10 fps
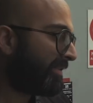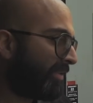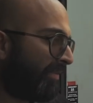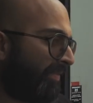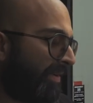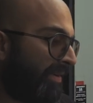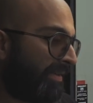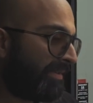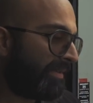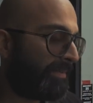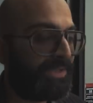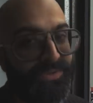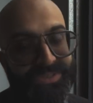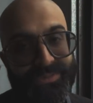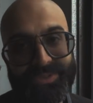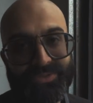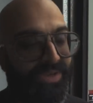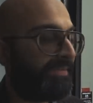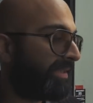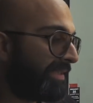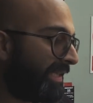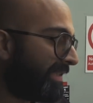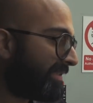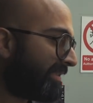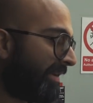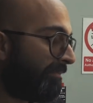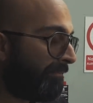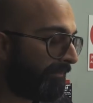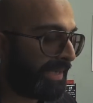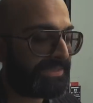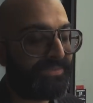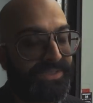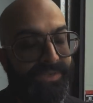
so far. I mean, you'll see when you drive it. Yeah. It's a massive